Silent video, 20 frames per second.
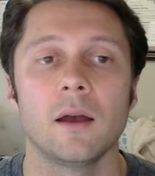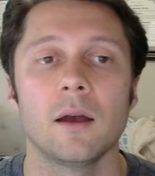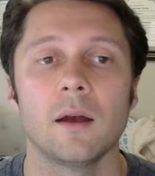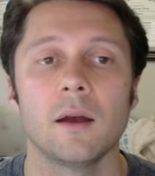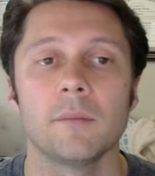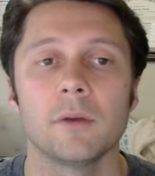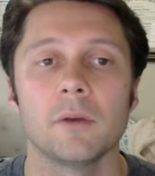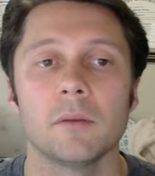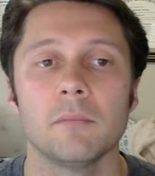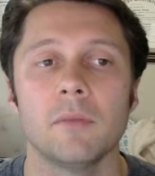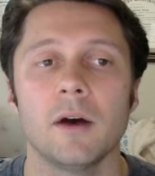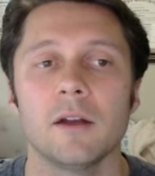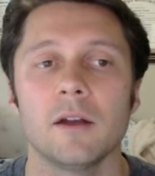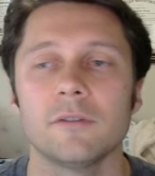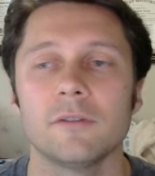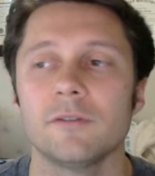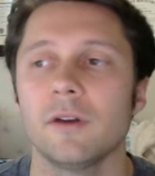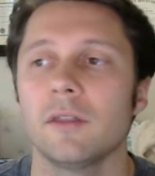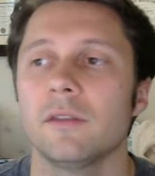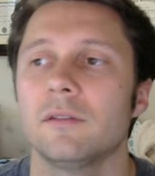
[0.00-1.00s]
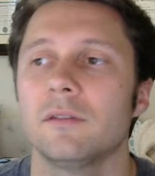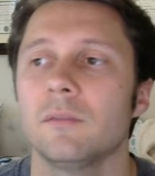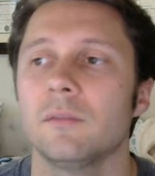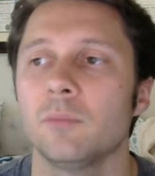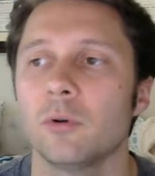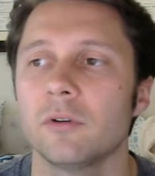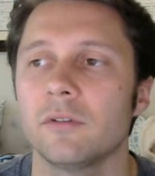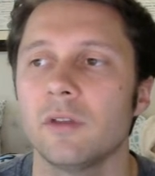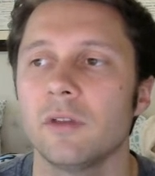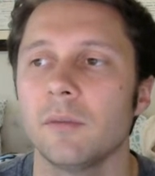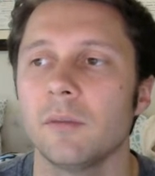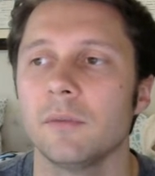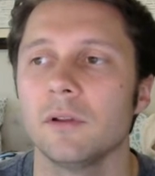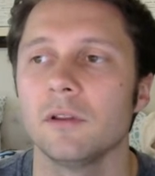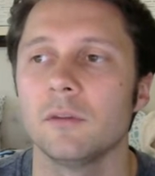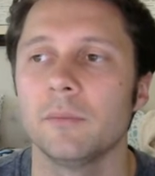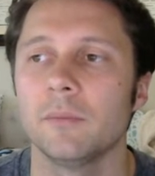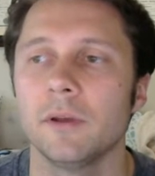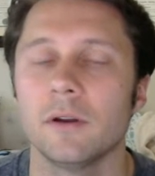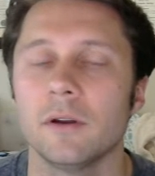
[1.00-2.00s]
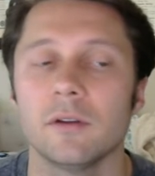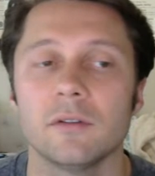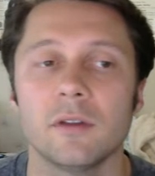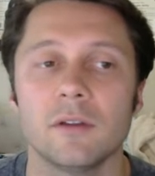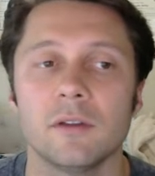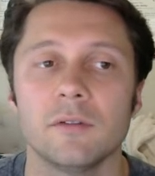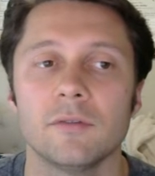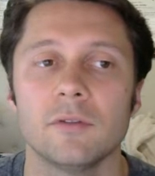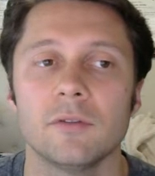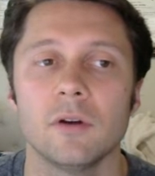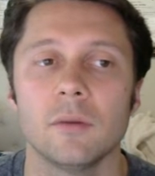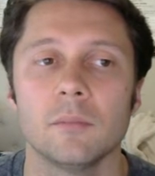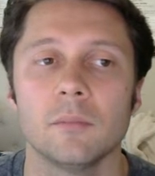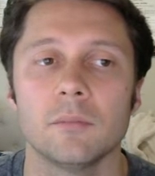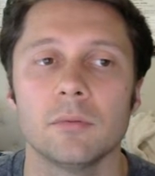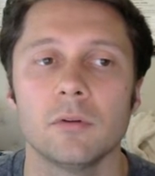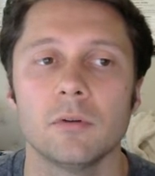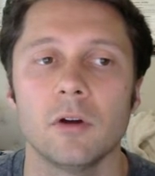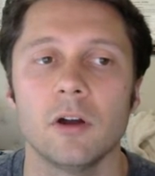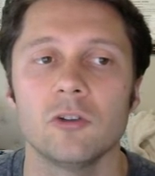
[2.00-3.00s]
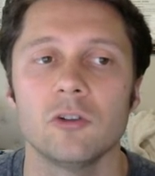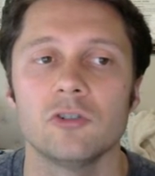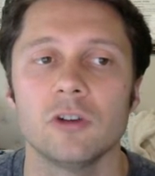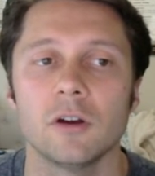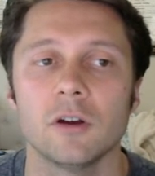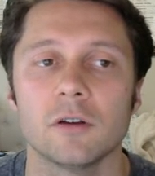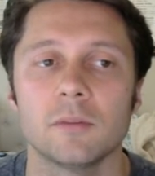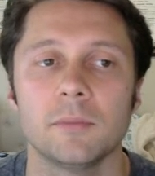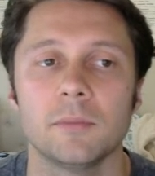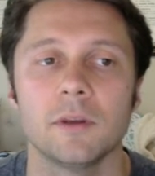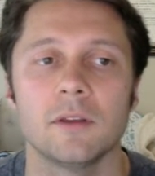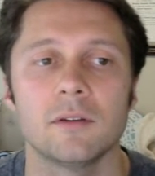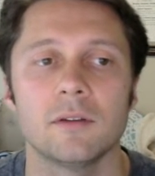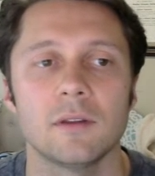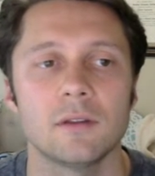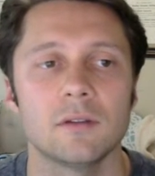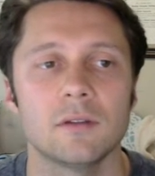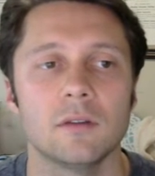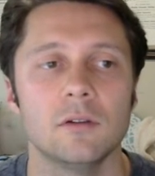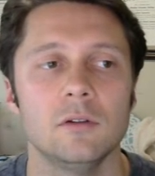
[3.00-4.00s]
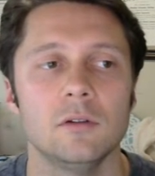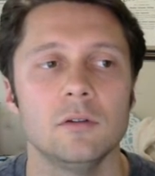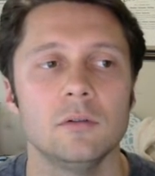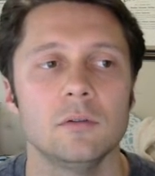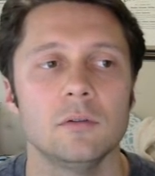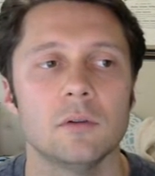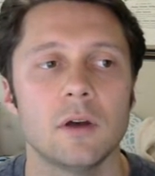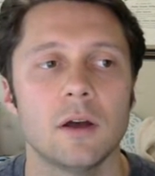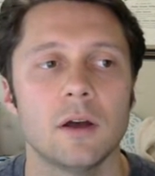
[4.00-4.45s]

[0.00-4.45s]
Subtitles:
I'm going to modify this import statement a little bit. I'll say from project because that's the new